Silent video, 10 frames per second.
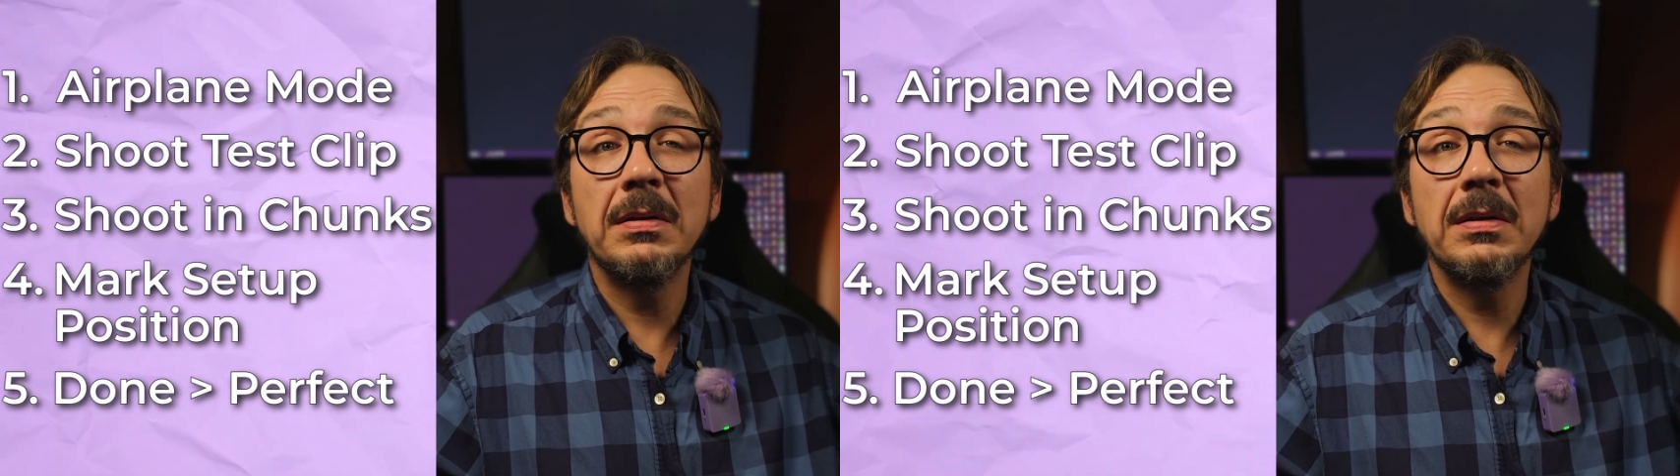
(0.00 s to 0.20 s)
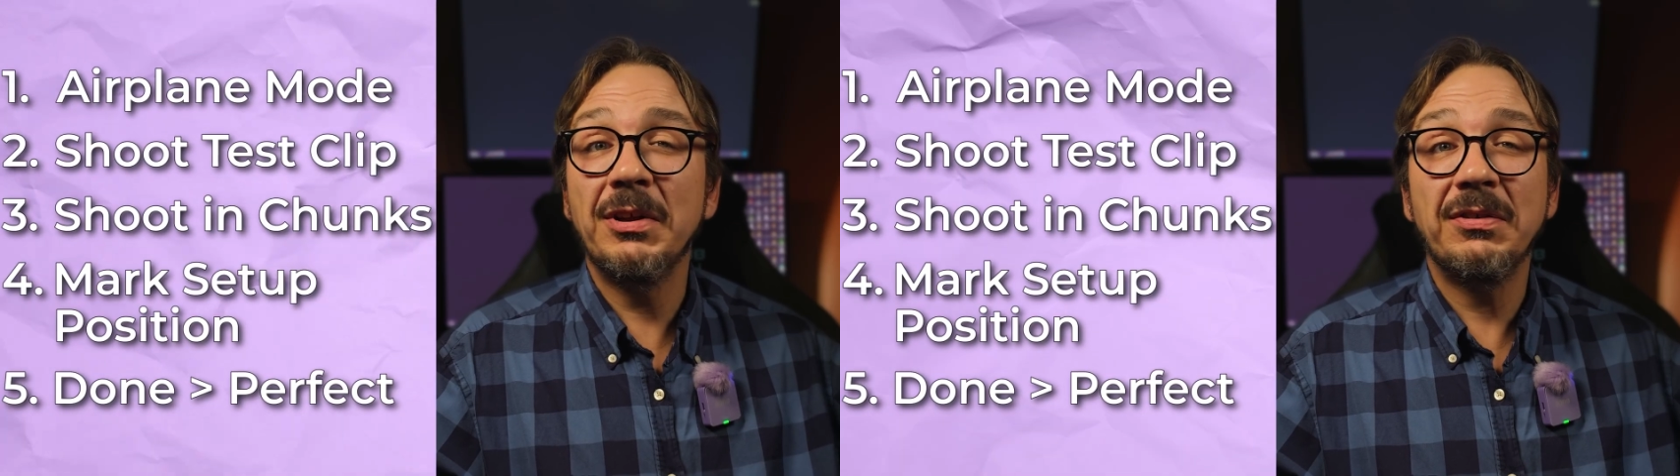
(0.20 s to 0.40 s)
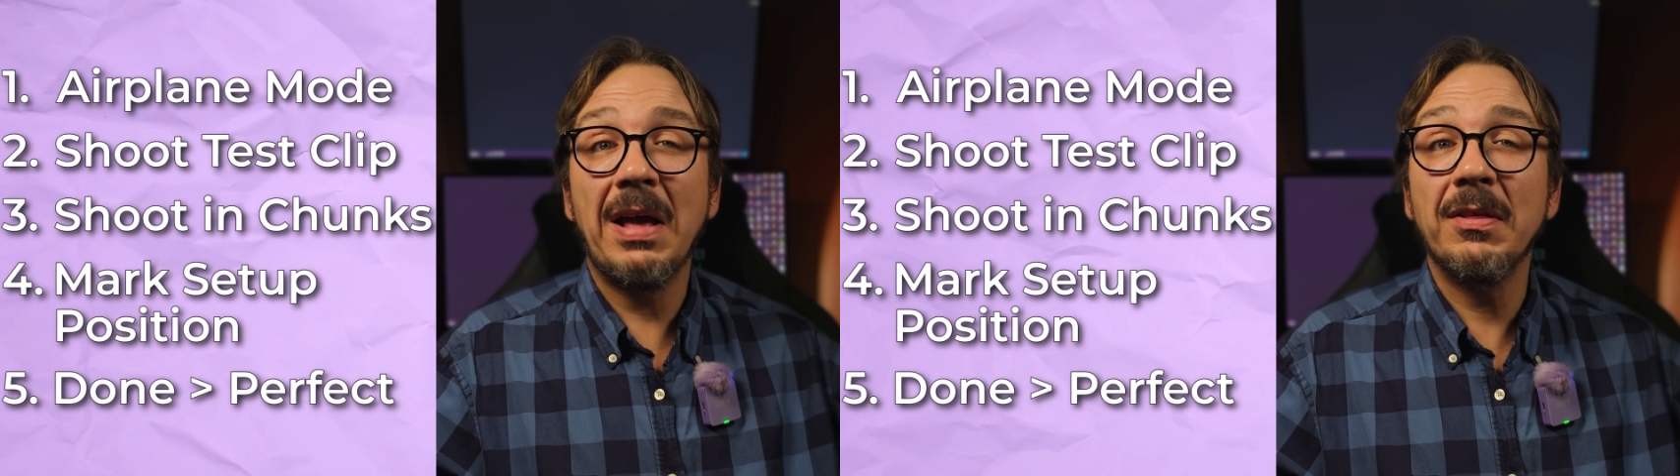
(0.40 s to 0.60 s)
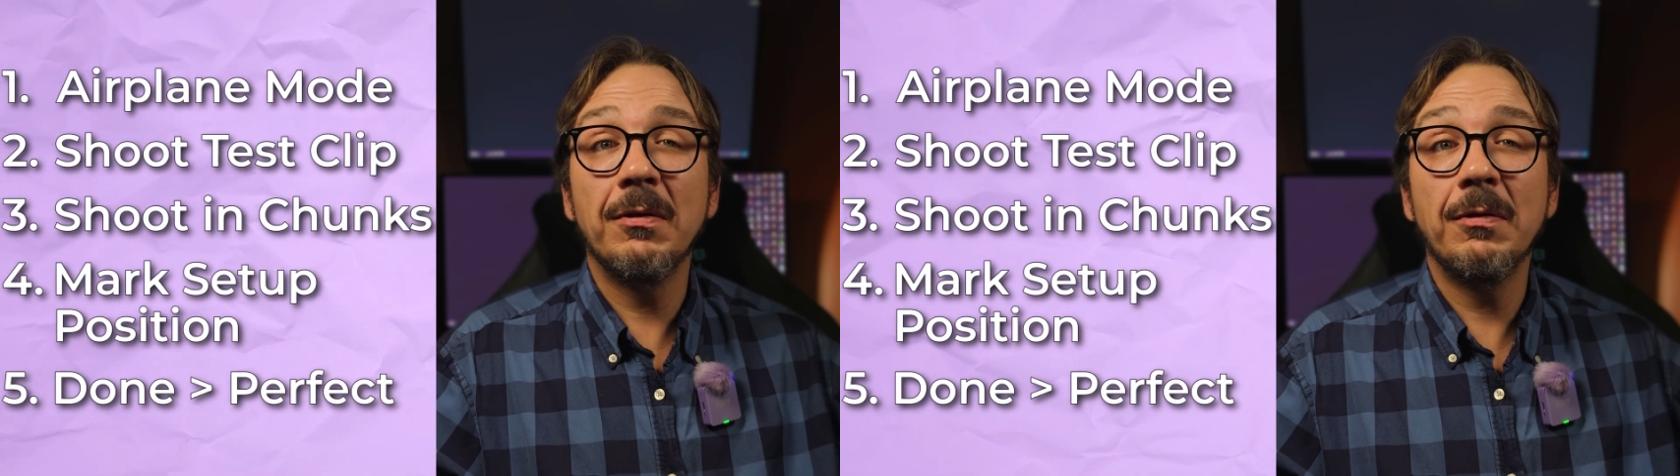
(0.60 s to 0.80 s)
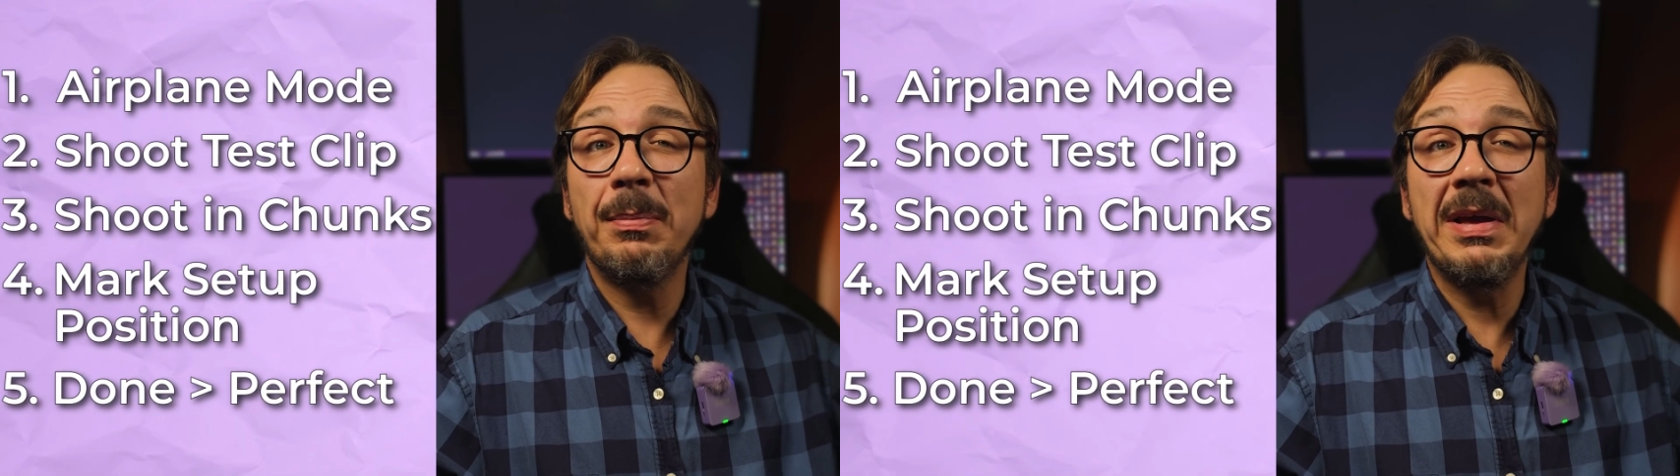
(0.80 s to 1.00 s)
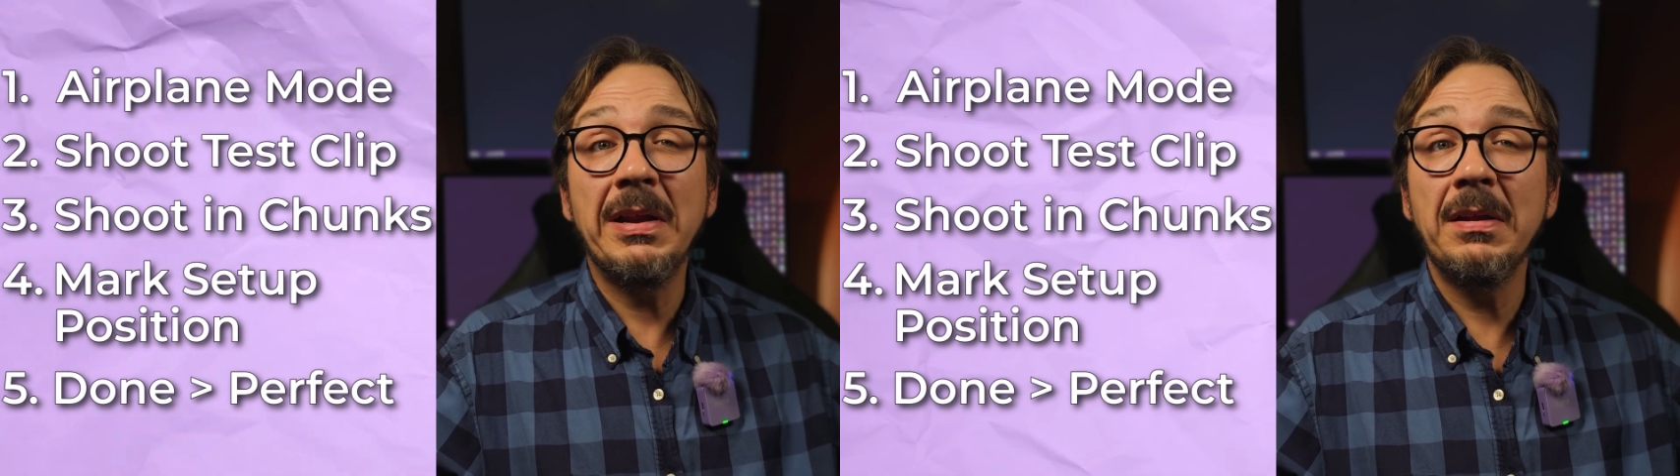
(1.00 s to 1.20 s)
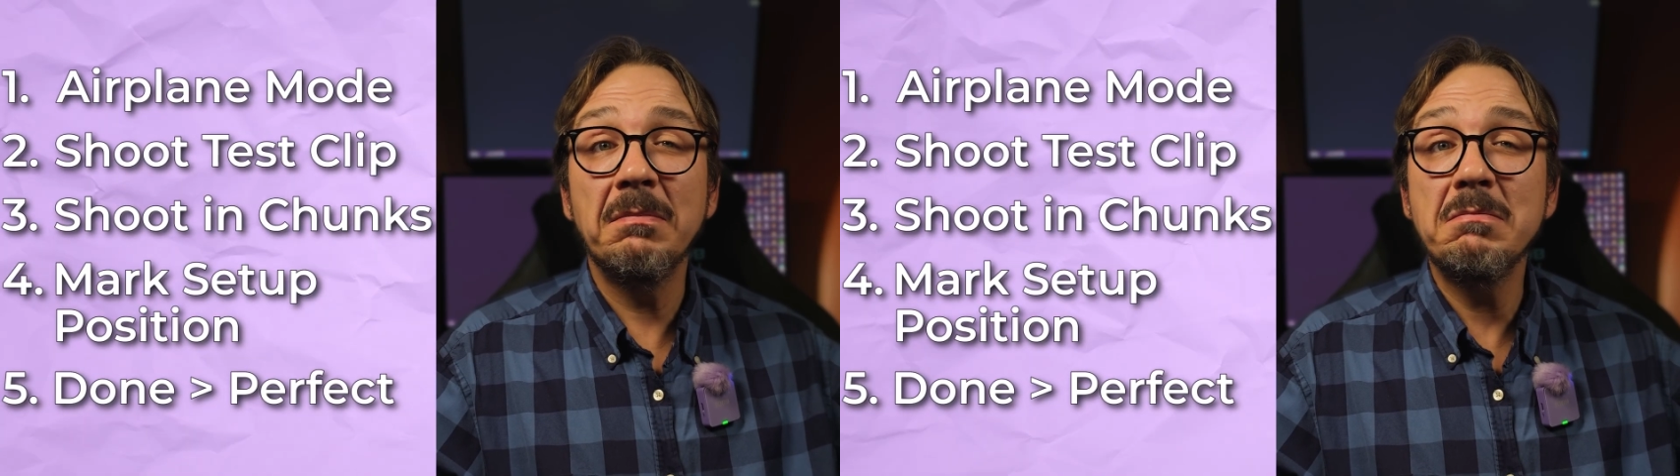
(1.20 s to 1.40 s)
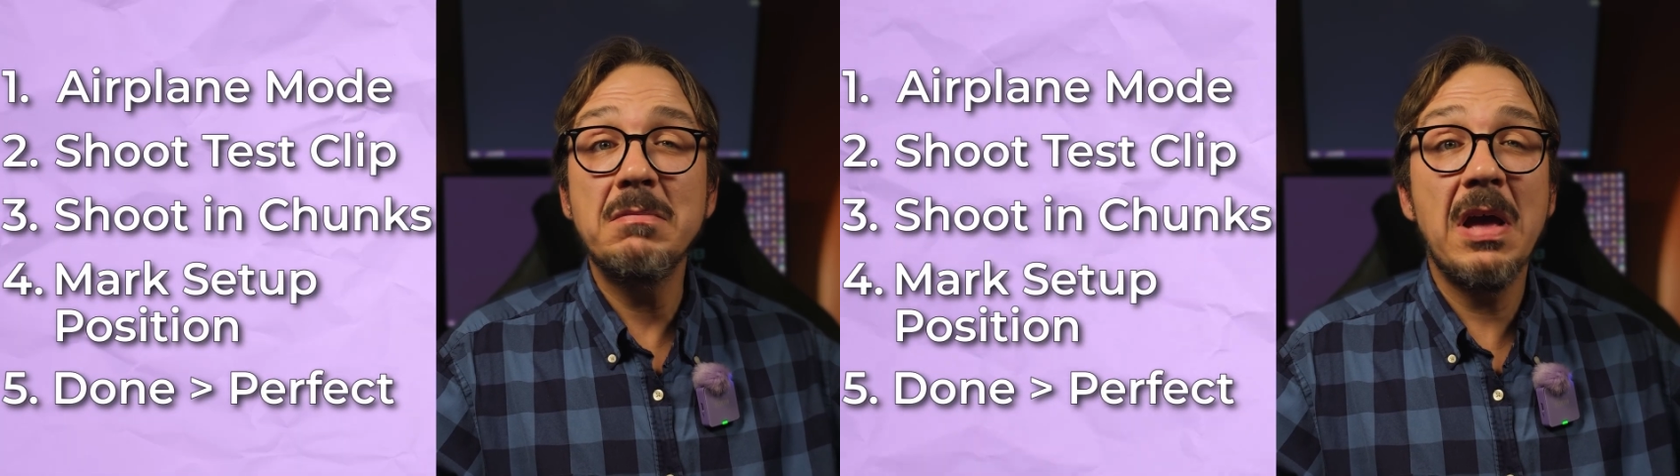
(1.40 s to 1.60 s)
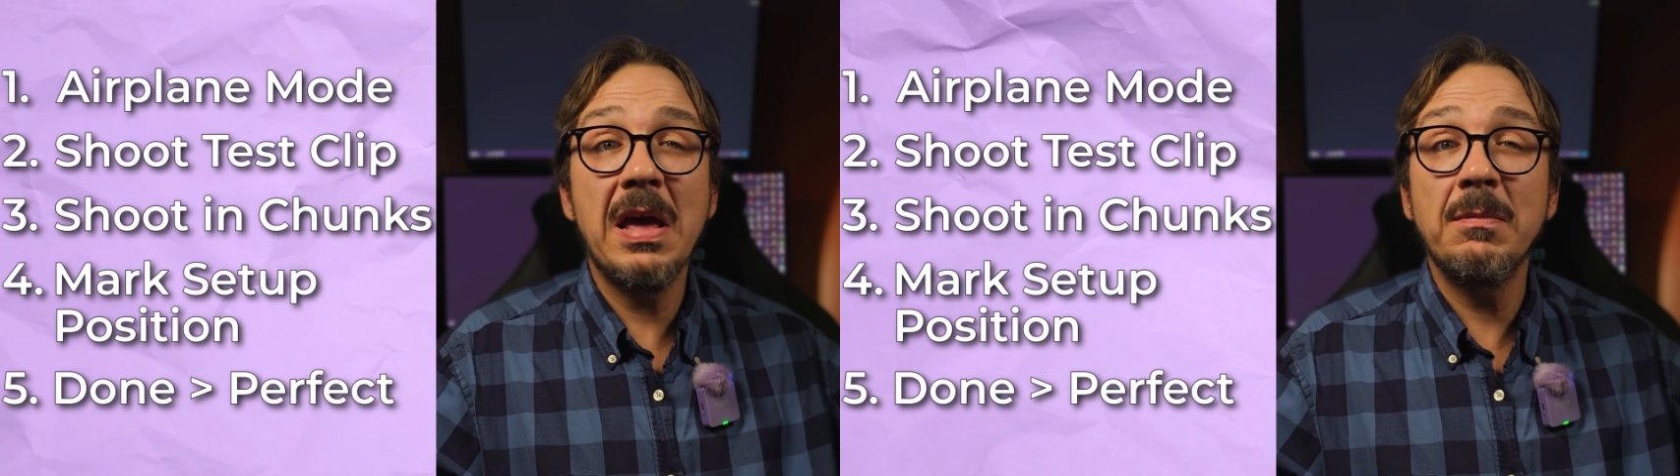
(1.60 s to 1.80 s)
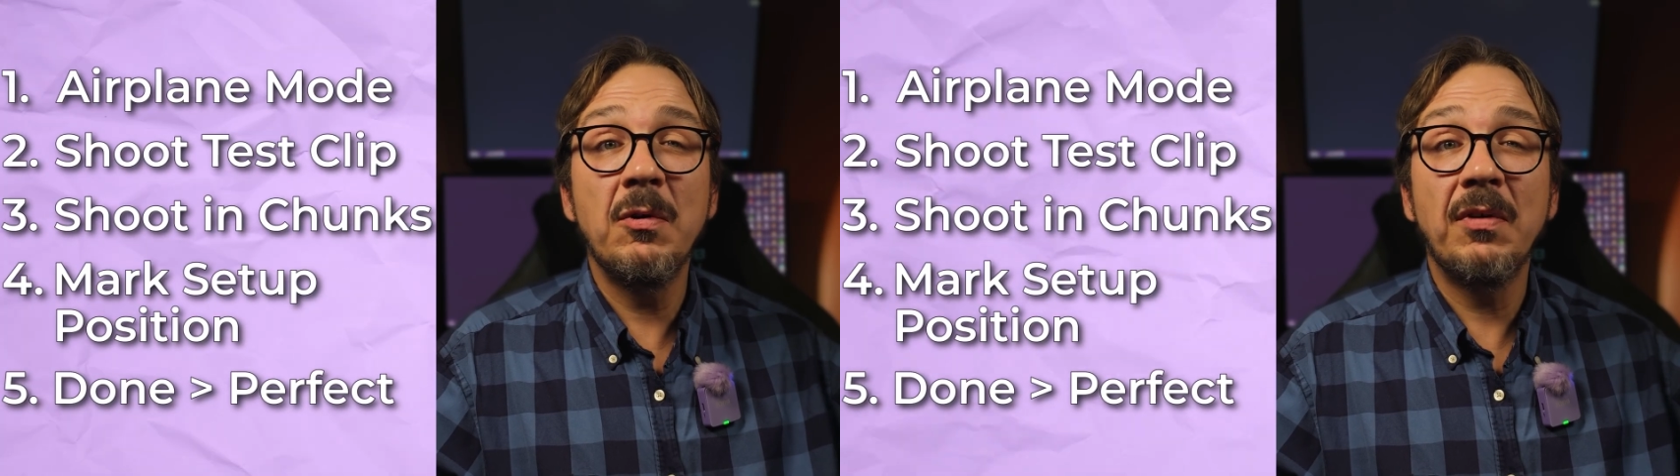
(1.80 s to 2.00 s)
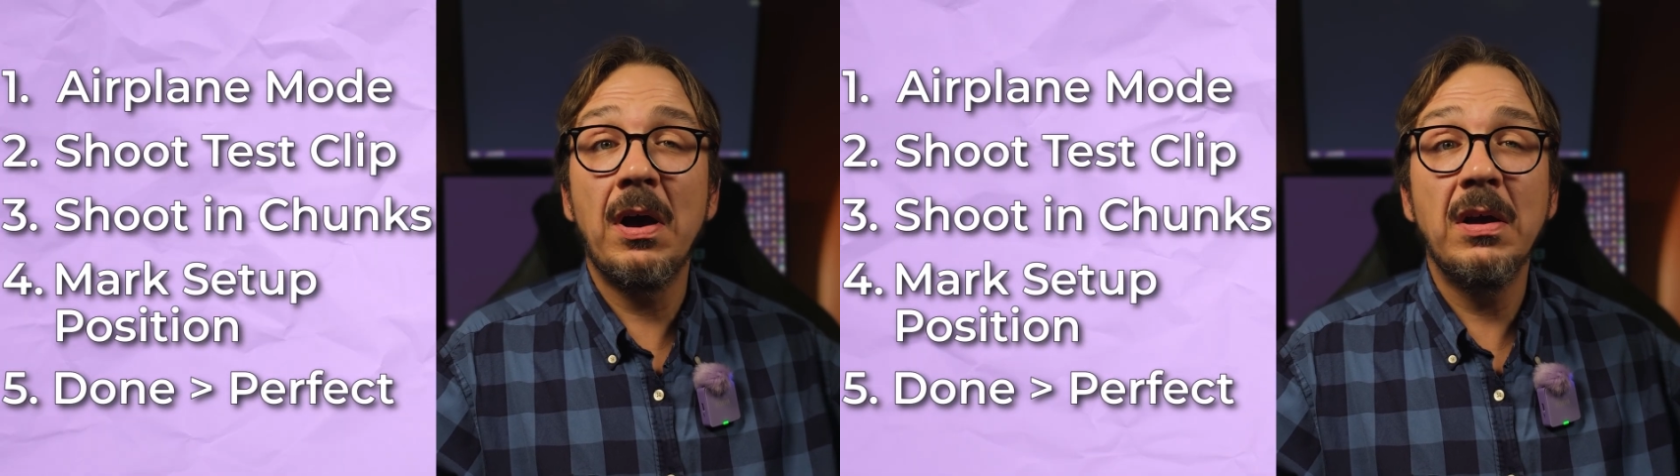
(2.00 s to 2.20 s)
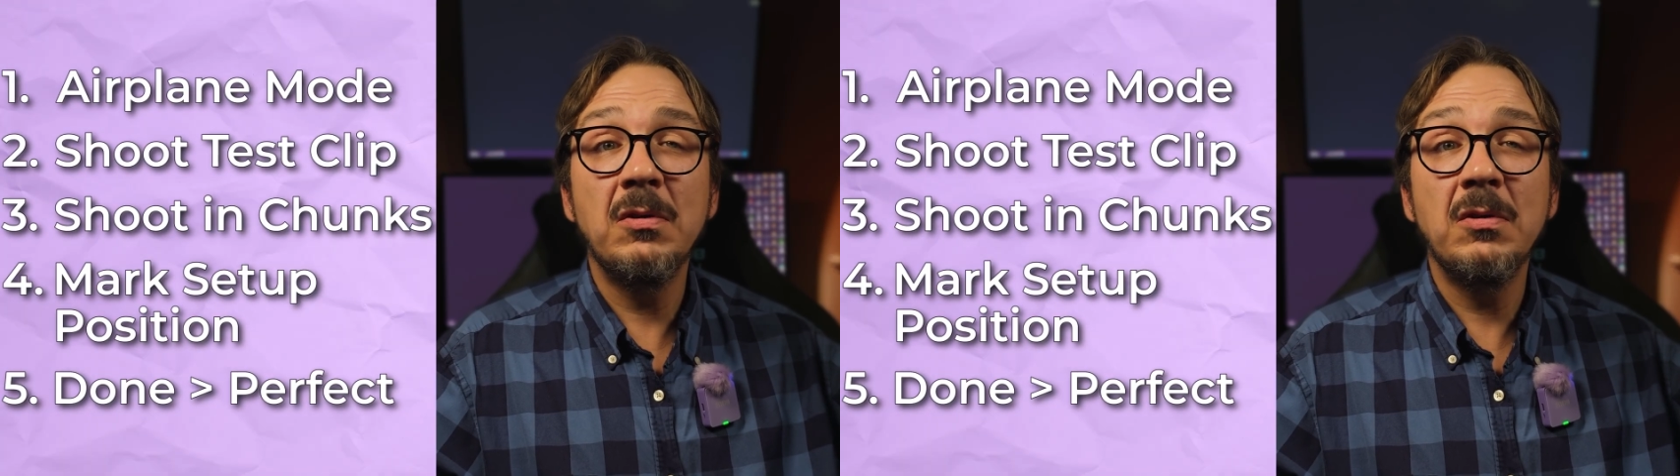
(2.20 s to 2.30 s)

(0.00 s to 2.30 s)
Just either repeat it and move on,